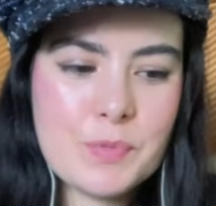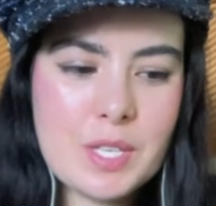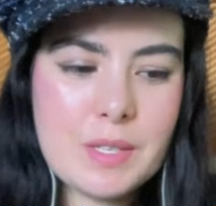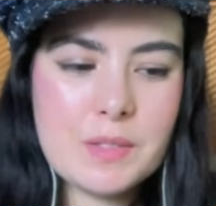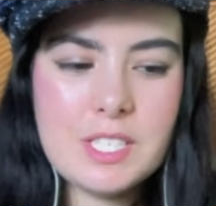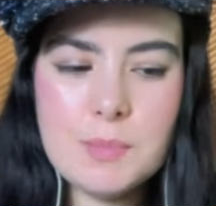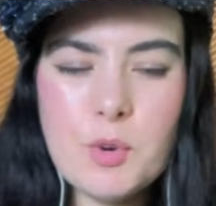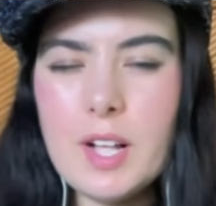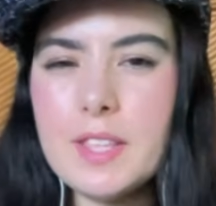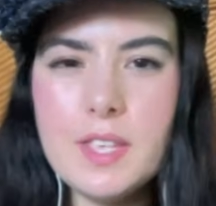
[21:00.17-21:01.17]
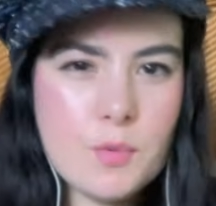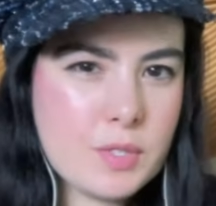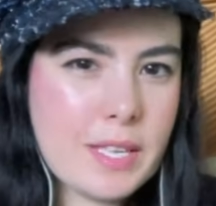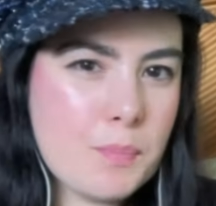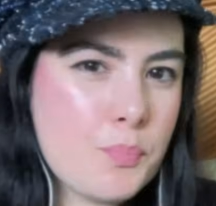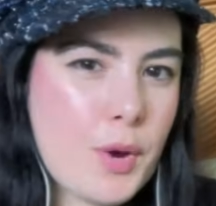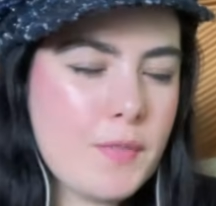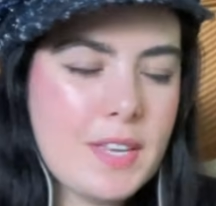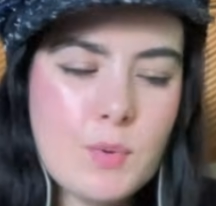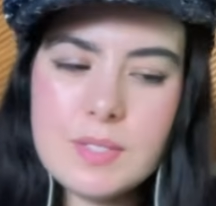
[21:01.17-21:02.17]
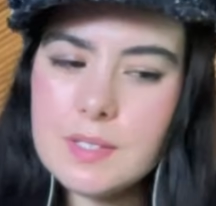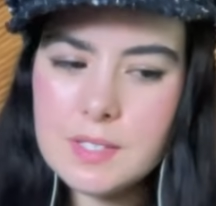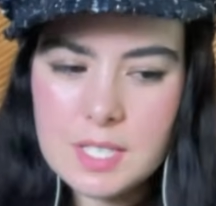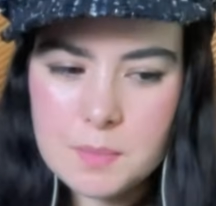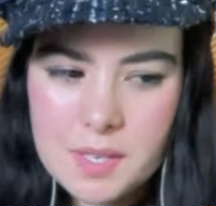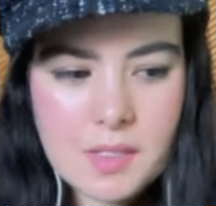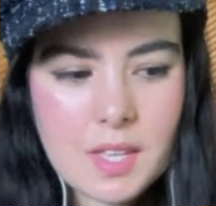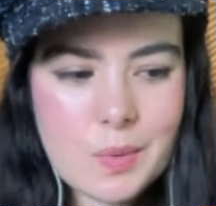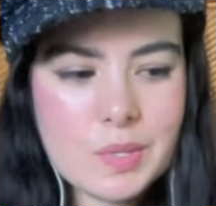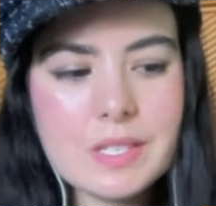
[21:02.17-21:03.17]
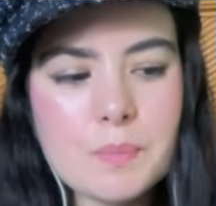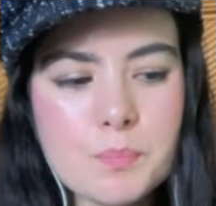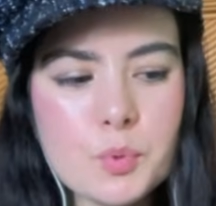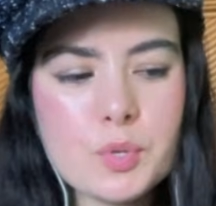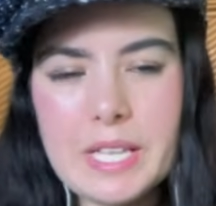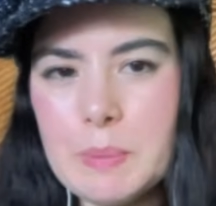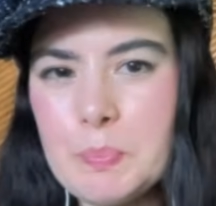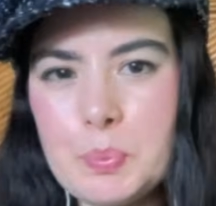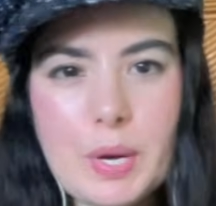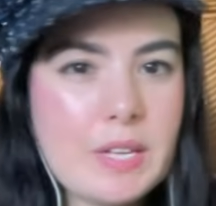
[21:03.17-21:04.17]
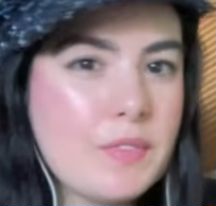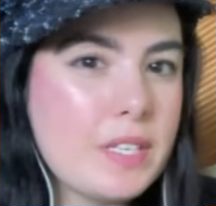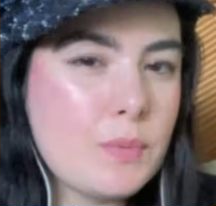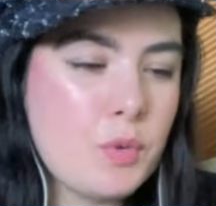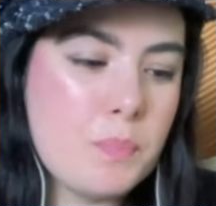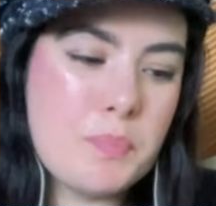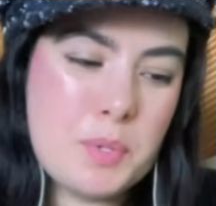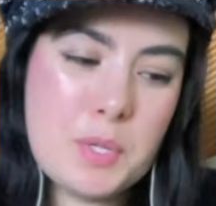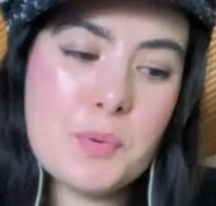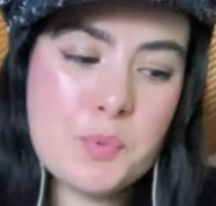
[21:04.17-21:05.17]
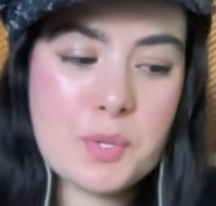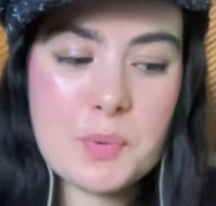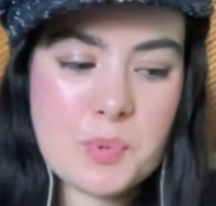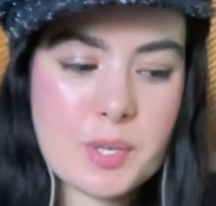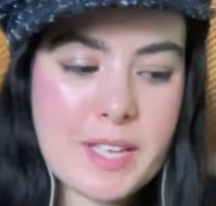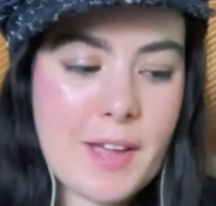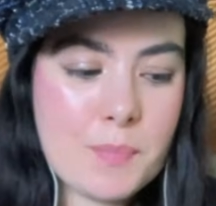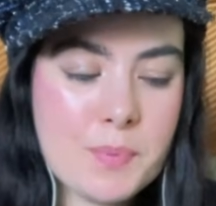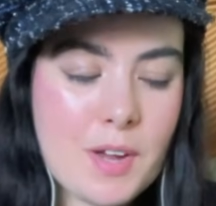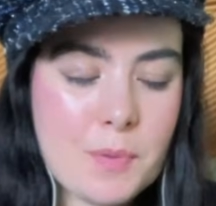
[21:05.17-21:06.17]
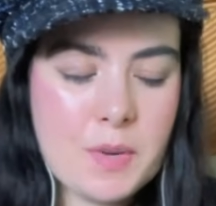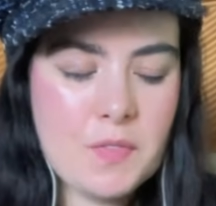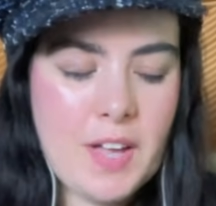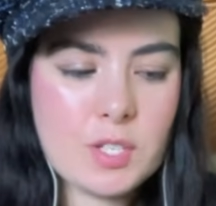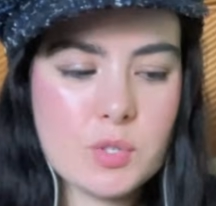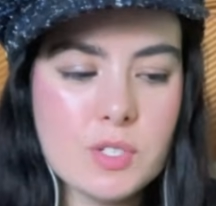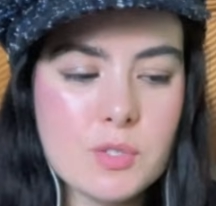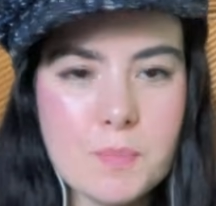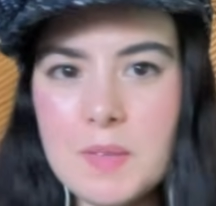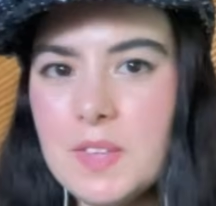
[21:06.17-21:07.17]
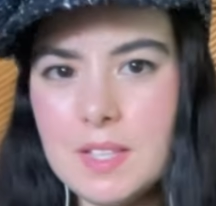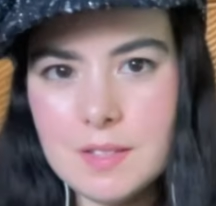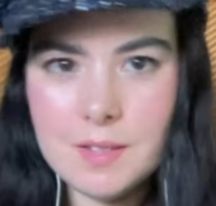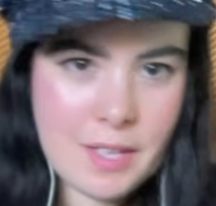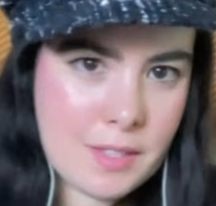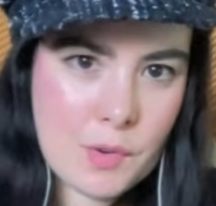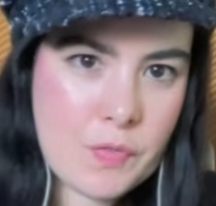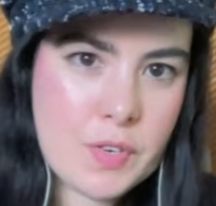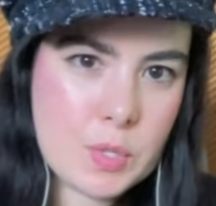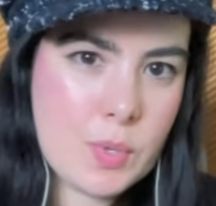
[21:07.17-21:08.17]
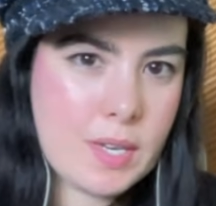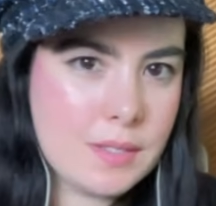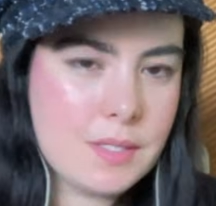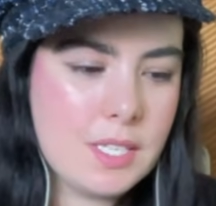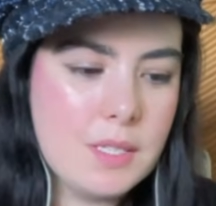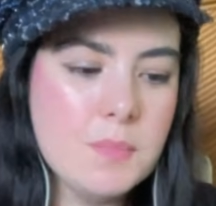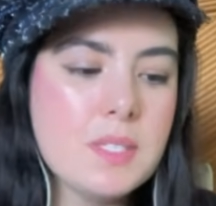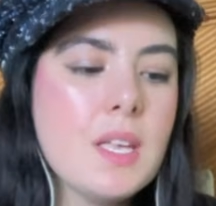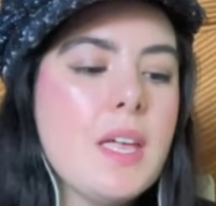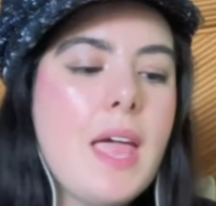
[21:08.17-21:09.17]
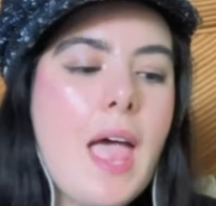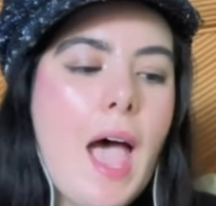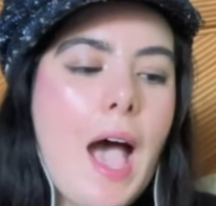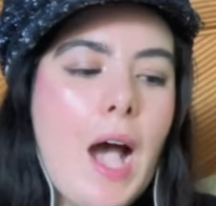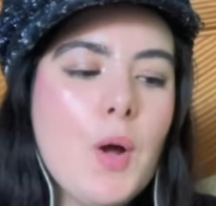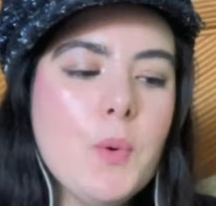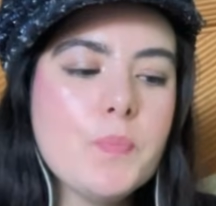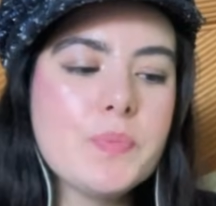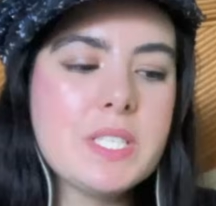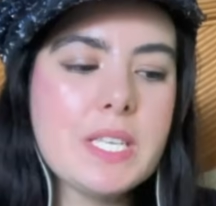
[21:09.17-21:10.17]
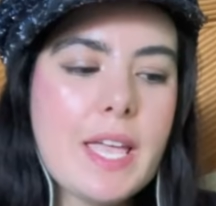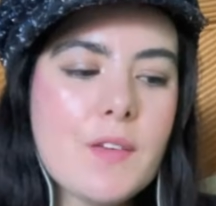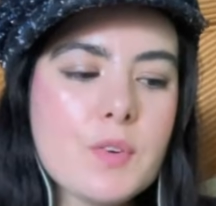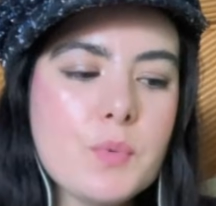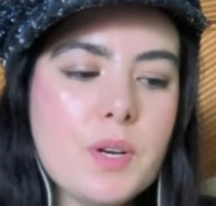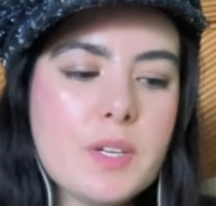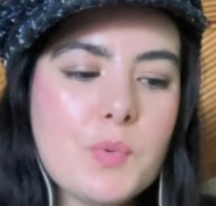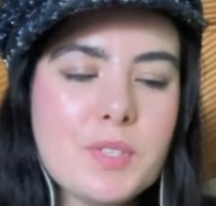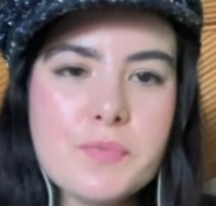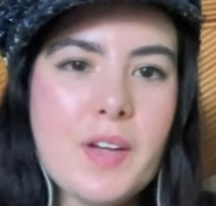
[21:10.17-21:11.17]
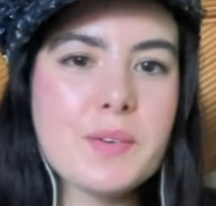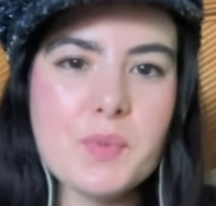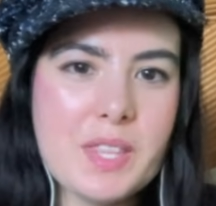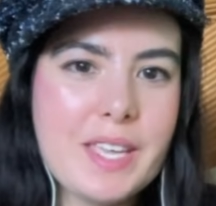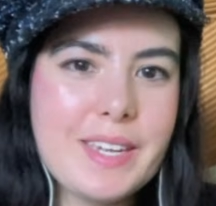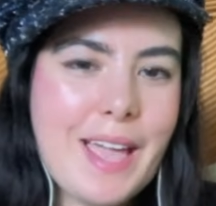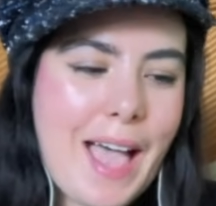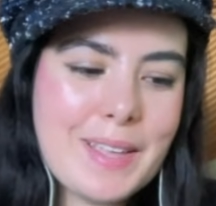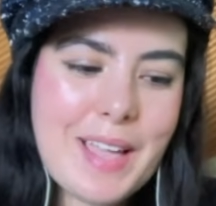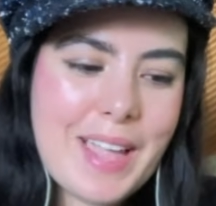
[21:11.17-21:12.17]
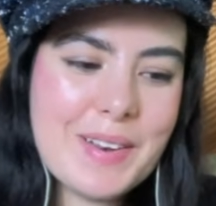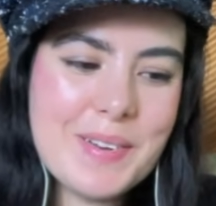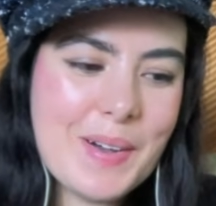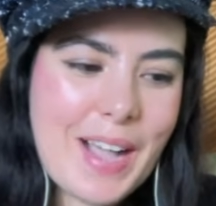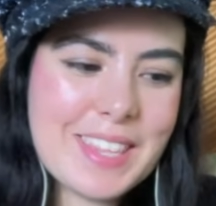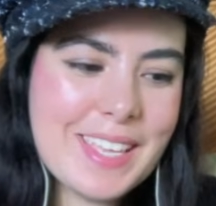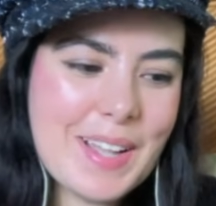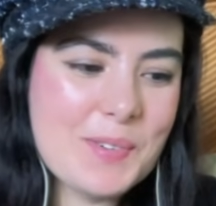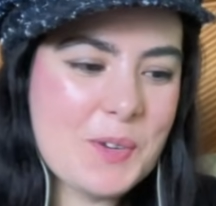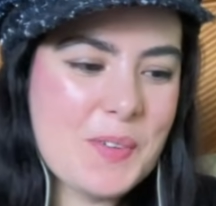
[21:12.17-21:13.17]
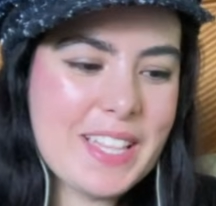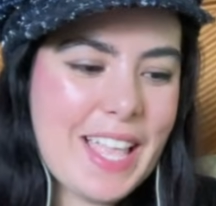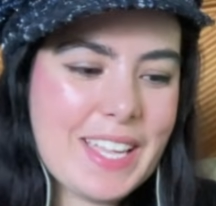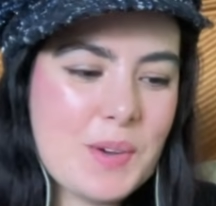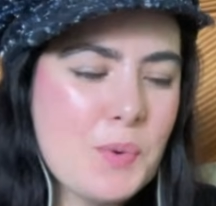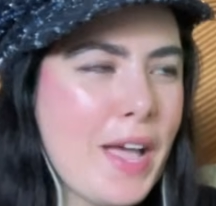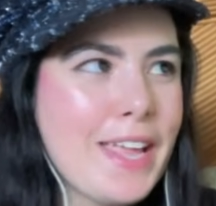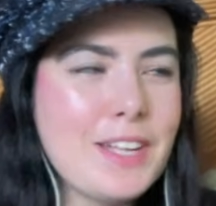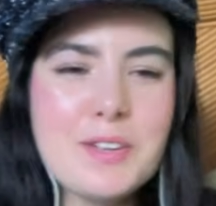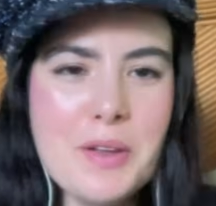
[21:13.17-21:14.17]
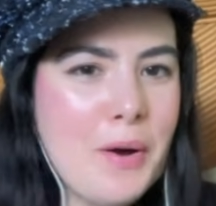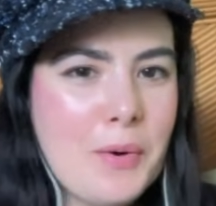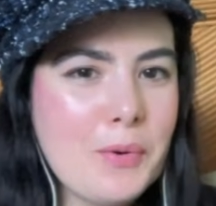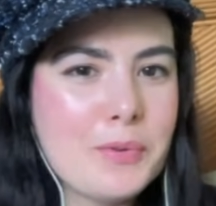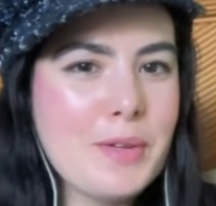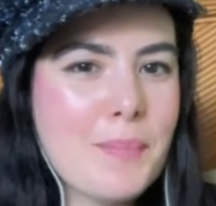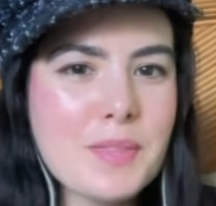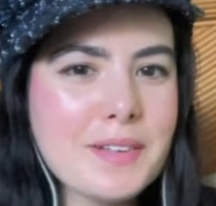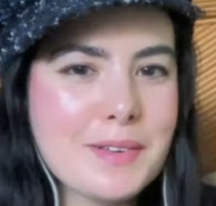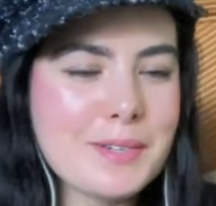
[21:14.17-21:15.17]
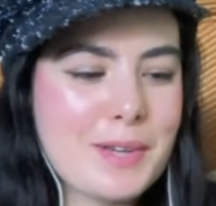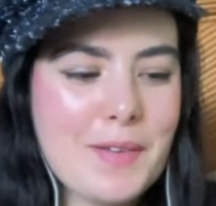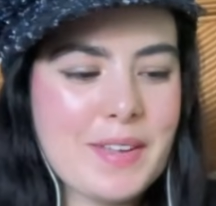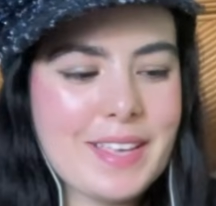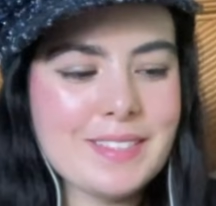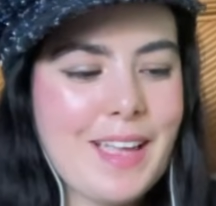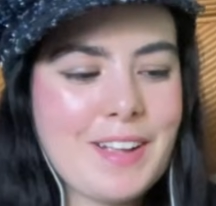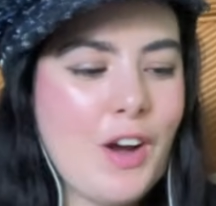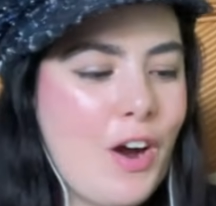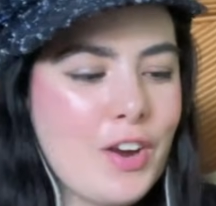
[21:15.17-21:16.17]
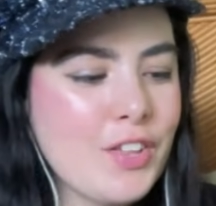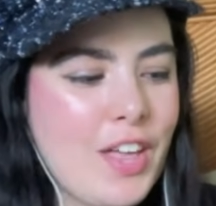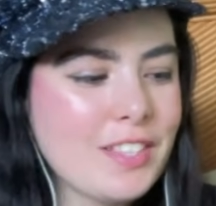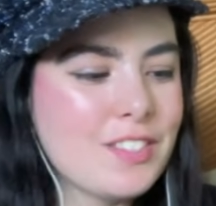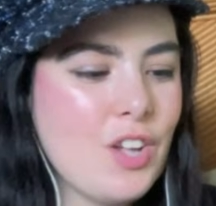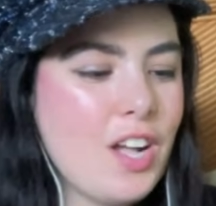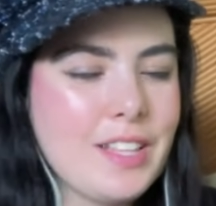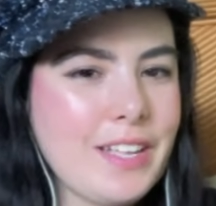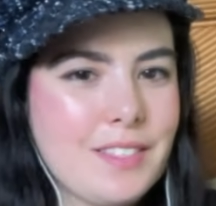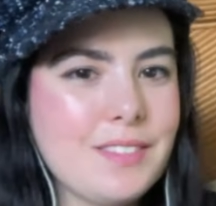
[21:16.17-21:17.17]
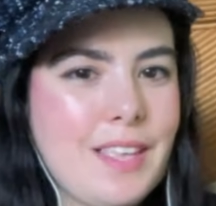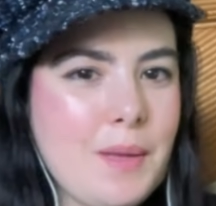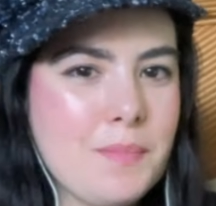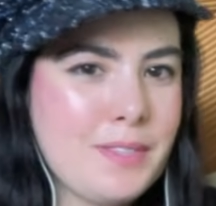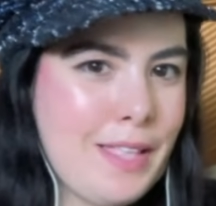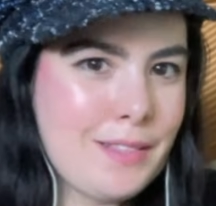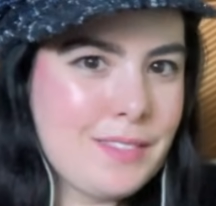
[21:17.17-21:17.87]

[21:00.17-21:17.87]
the team, well, I think it was like private, it wasn't teams, I think it was like more like private, well, there were car manufacturers, so maybe like they referred to it as teams. How did everyone was fine with it? I don't know. I think I would be like, wait, no, I'm not gonna drive against a car that's not like the same as